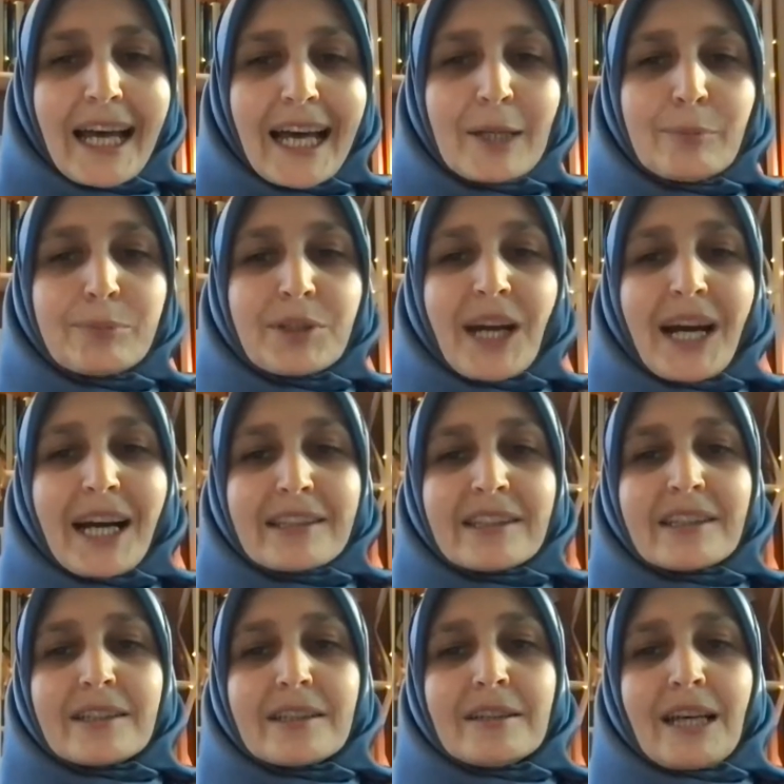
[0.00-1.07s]
and
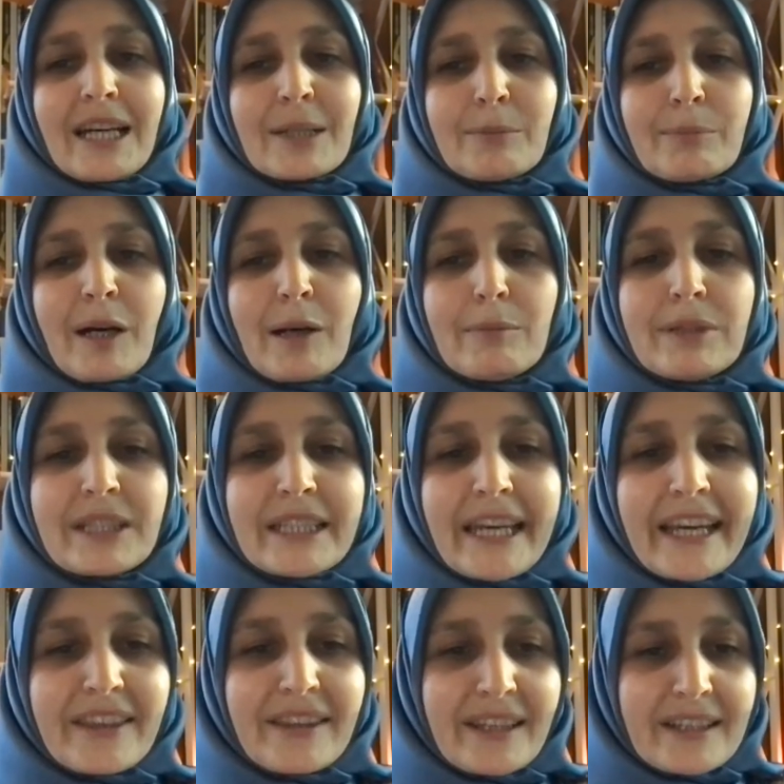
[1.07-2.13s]
Practical and Public
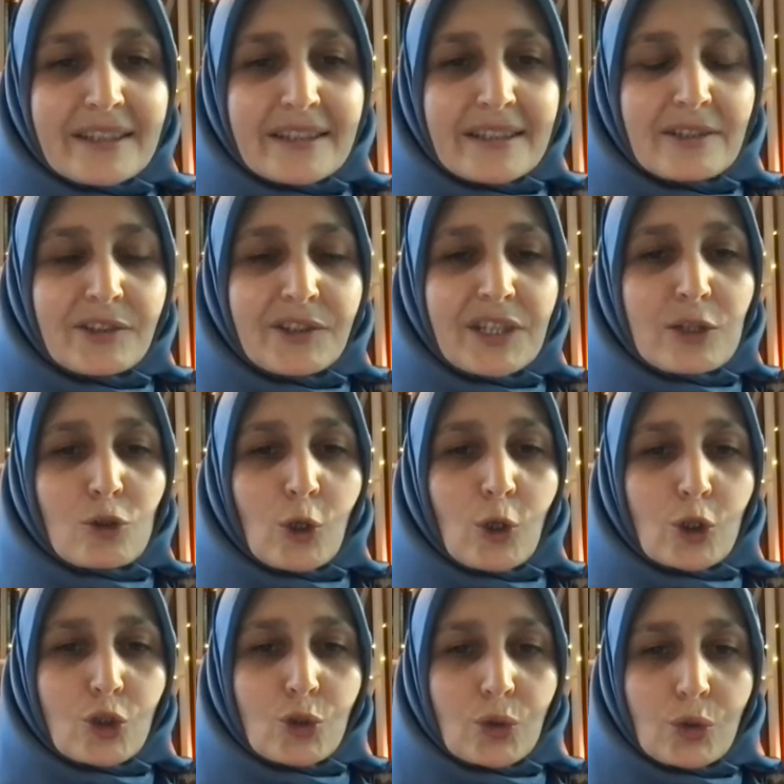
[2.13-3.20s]
Ethics
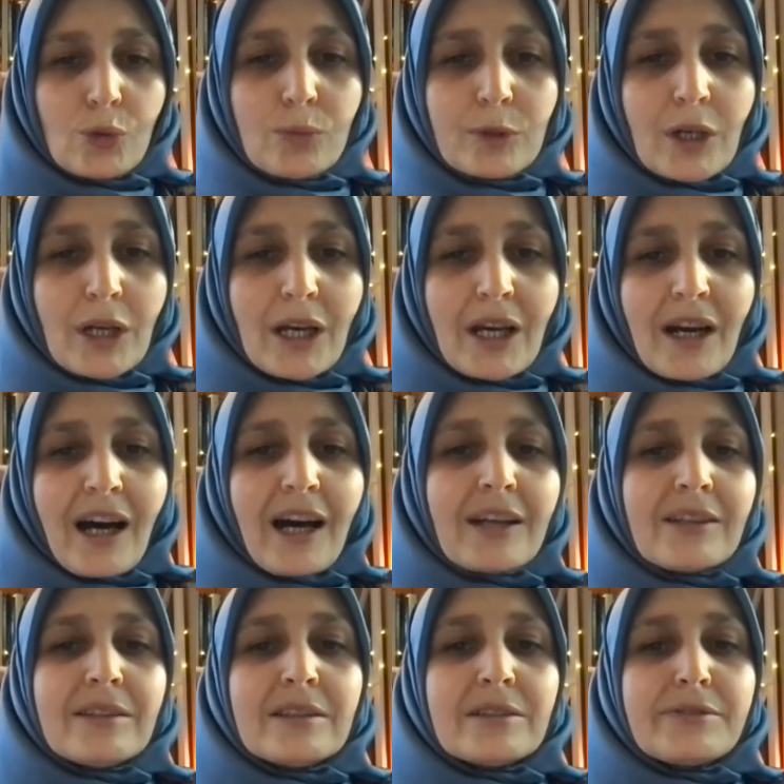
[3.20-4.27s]
Research Group
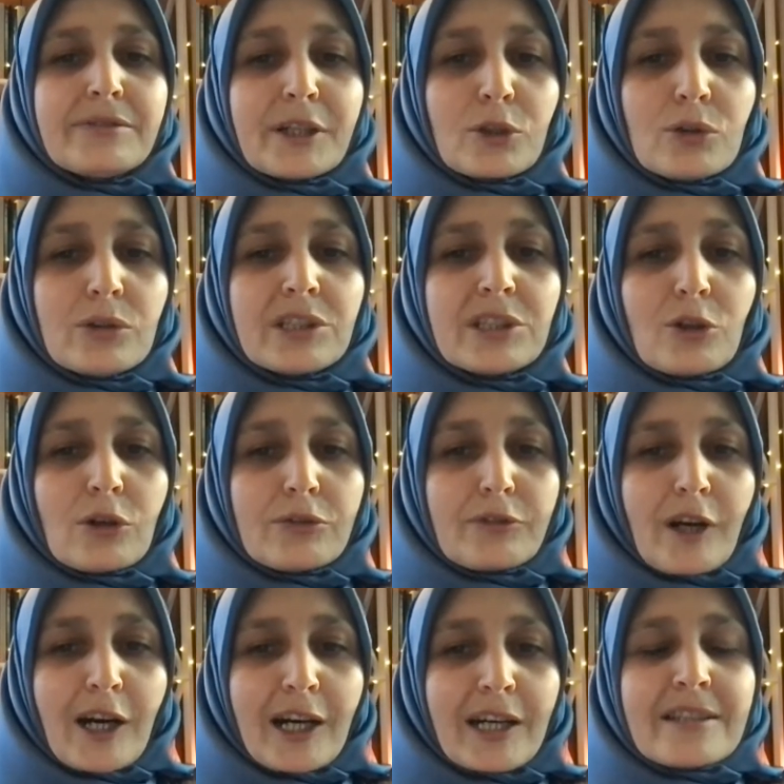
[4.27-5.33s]
under Faculty of
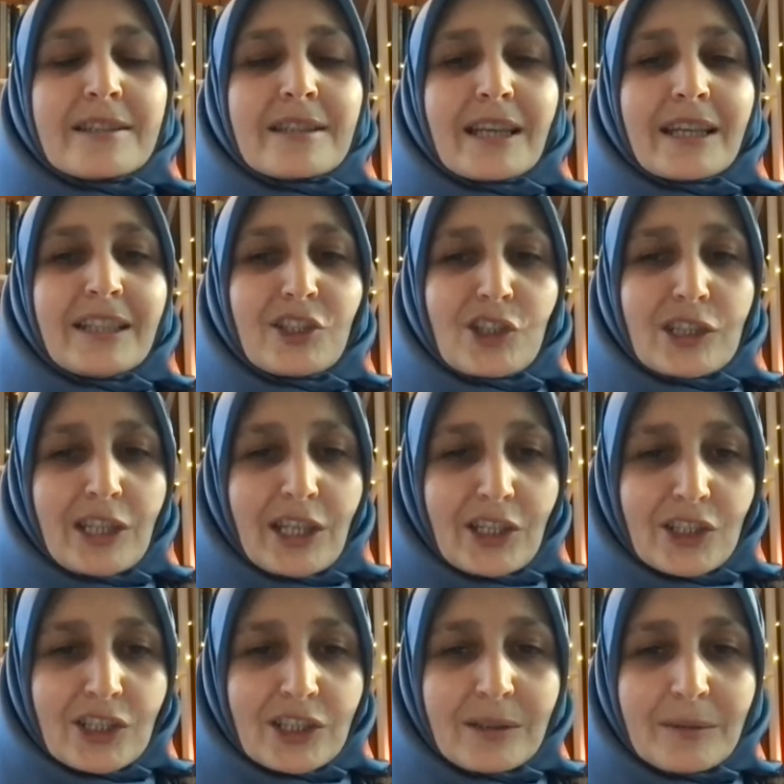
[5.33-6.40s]
Arts and
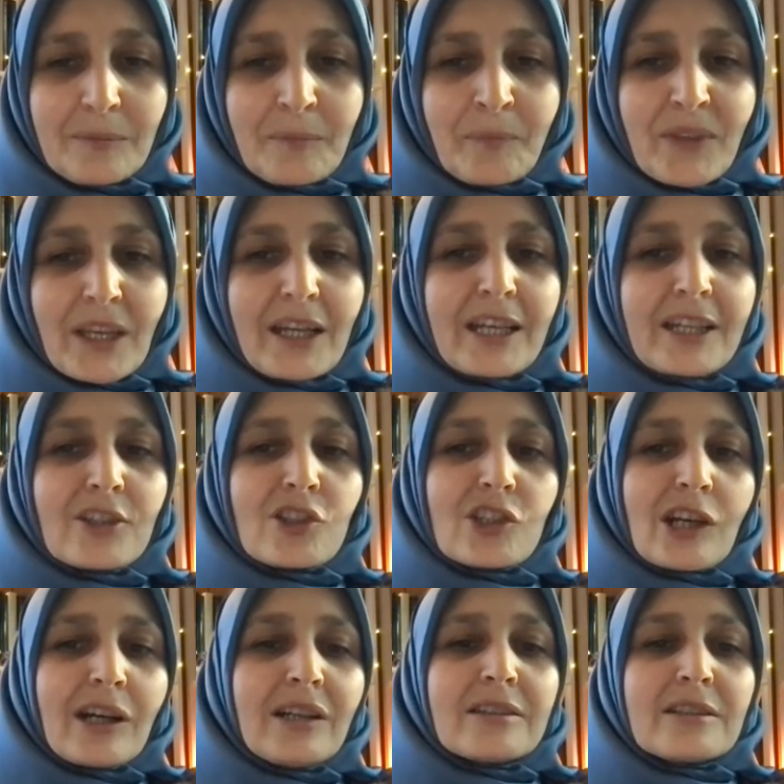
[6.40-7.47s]
Education at
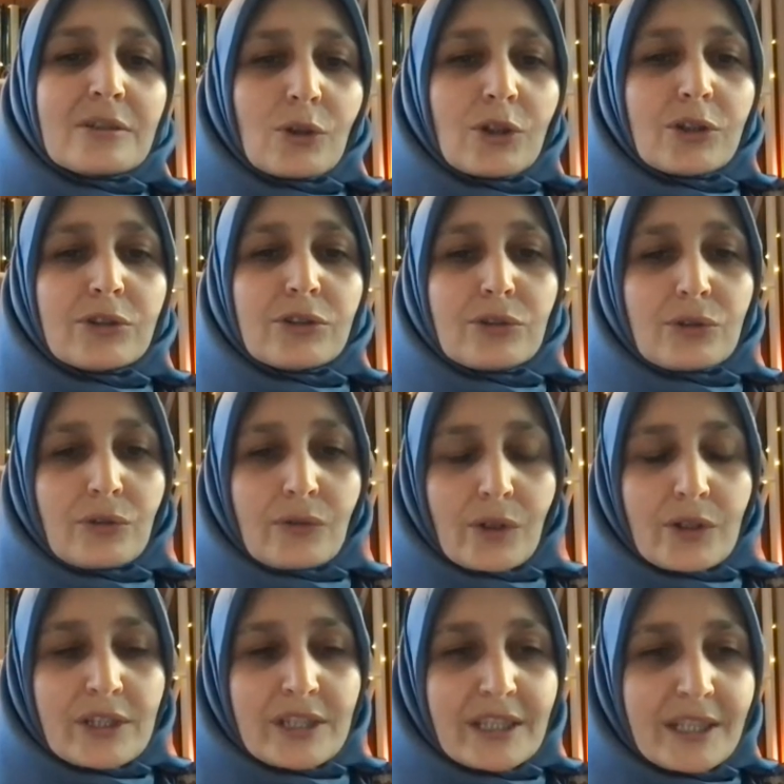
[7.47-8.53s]
Charles Sturt
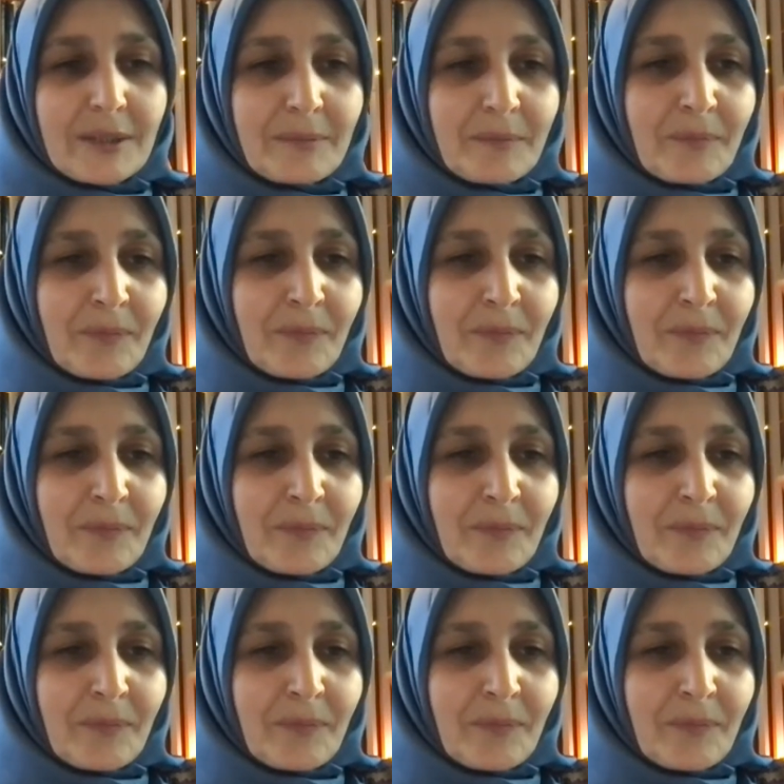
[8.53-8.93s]
University.